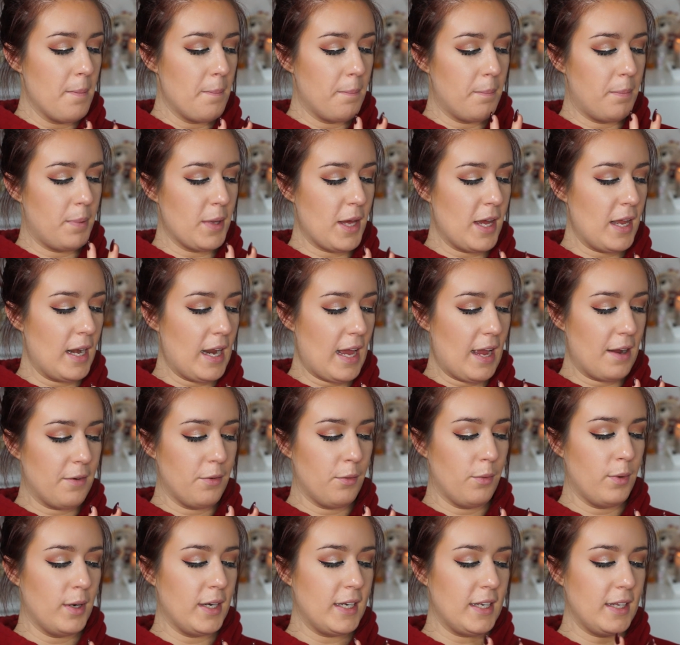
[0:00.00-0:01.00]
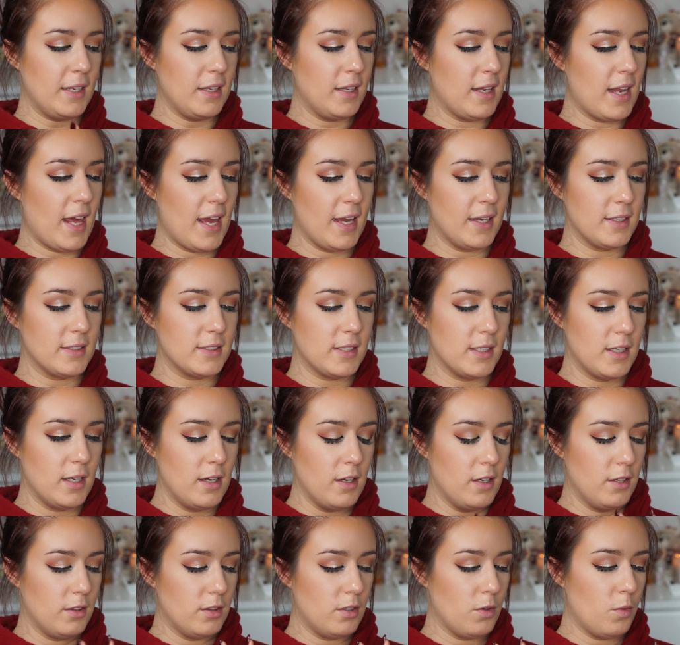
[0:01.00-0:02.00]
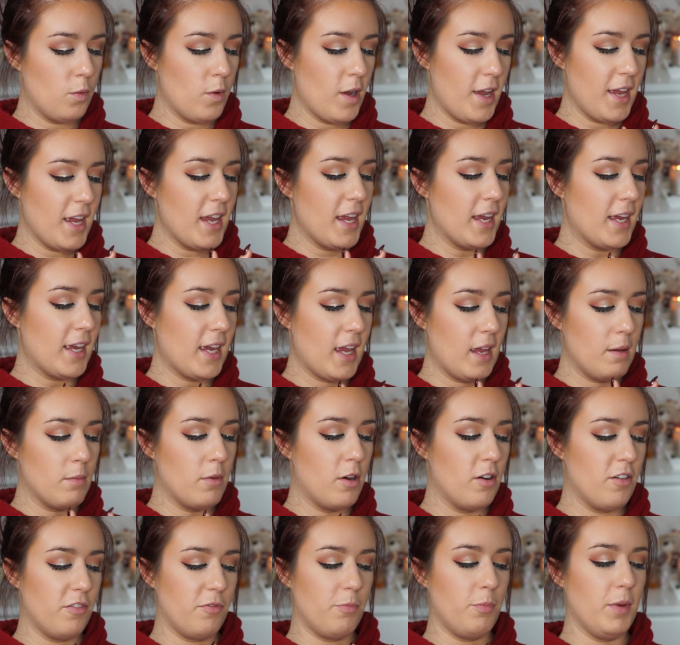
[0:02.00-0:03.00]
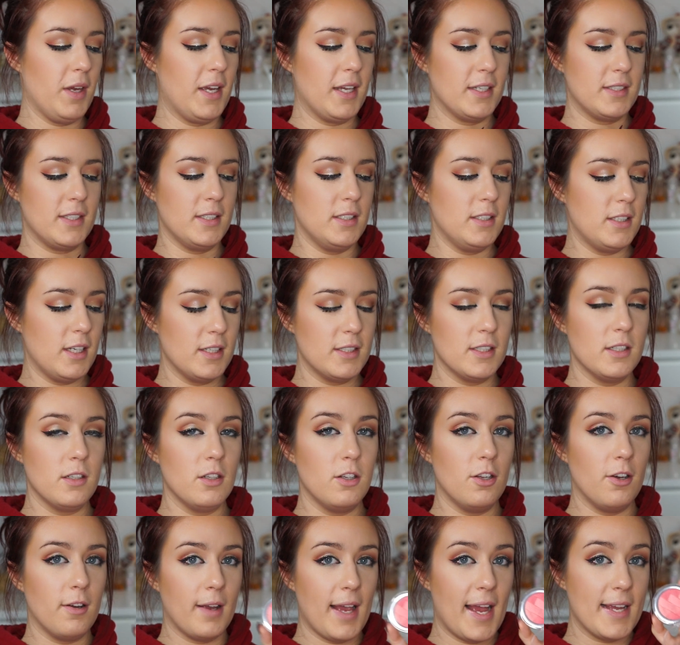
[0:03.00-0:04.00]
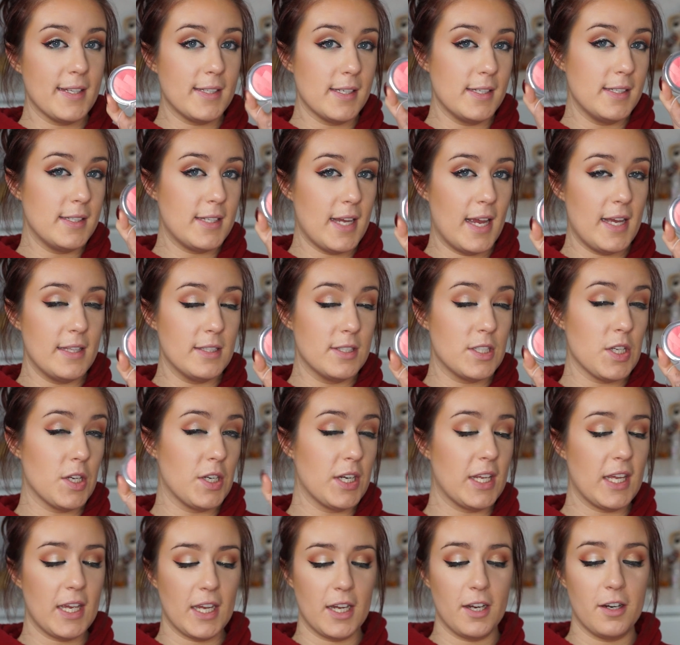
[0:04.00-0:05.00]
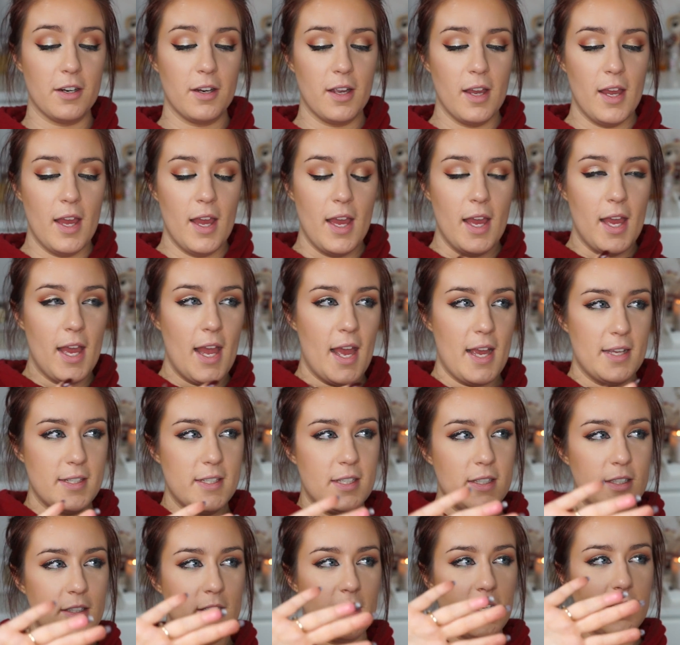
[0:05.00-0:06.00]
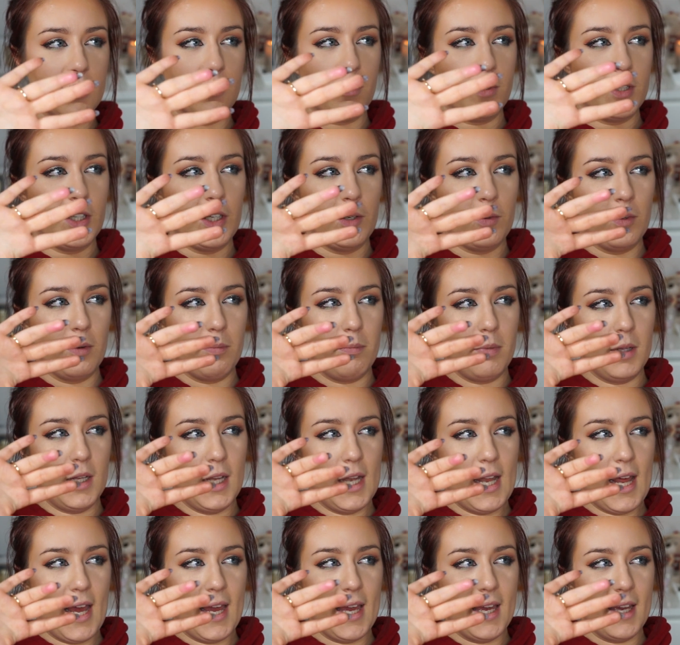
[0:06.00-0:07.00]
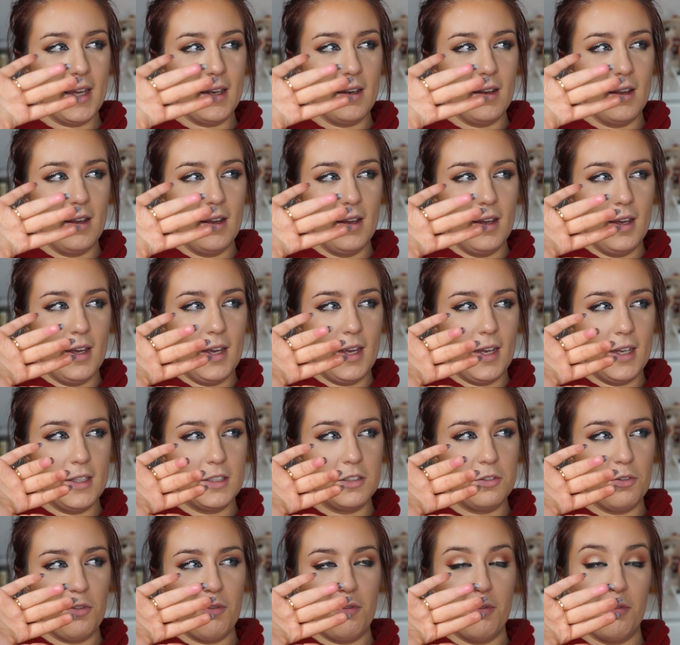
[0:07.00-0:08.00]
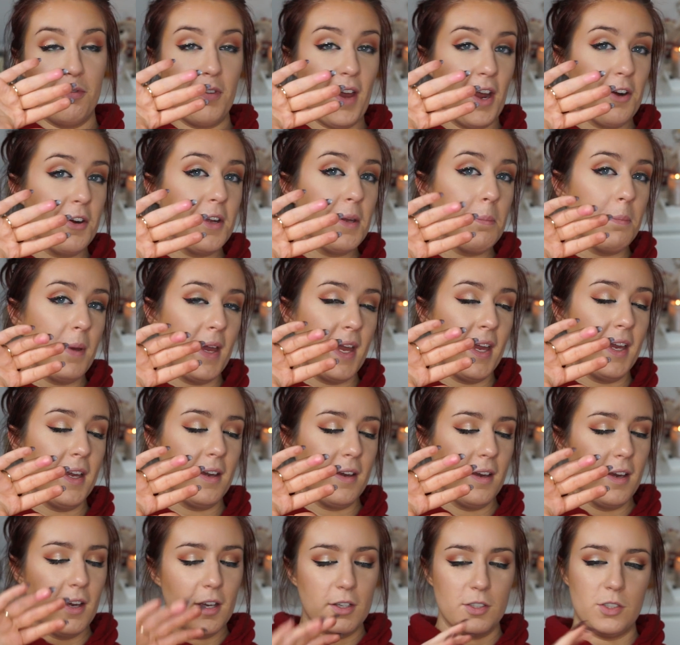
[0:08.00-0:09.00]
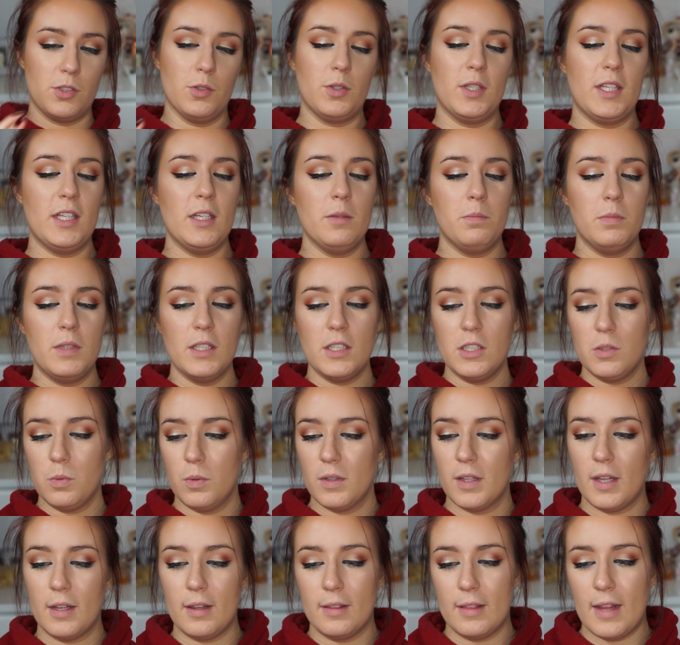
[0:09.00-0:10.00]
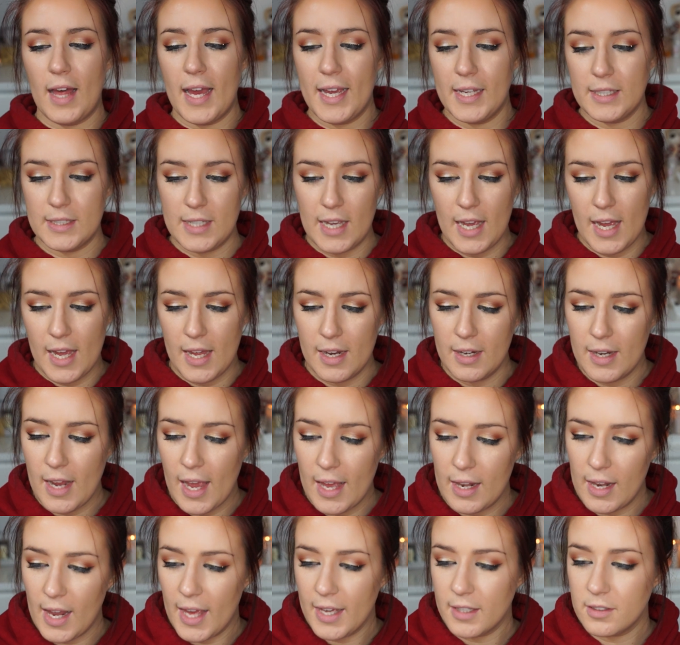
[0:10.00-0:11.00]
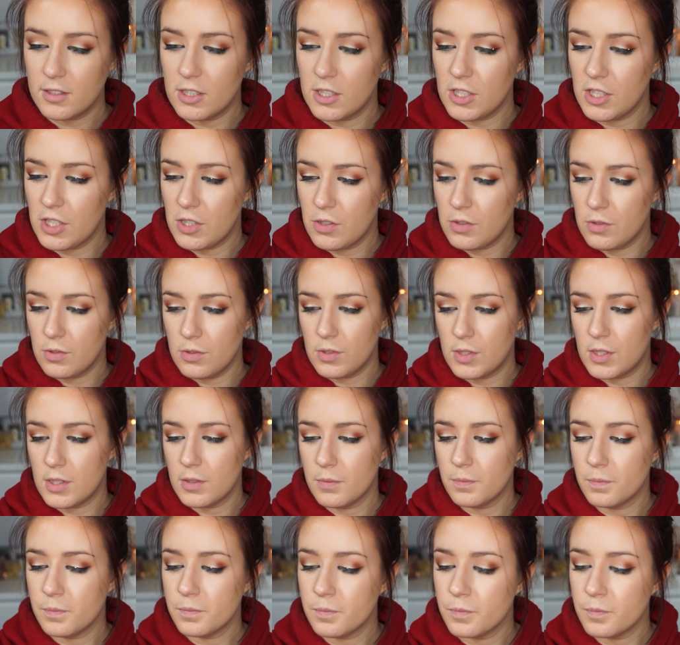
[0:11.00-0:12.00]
but I really liked the way it came off because it doesn't look as intense on here as it does when you apply it. It's very pink, so keep this with a light hand. I like to use,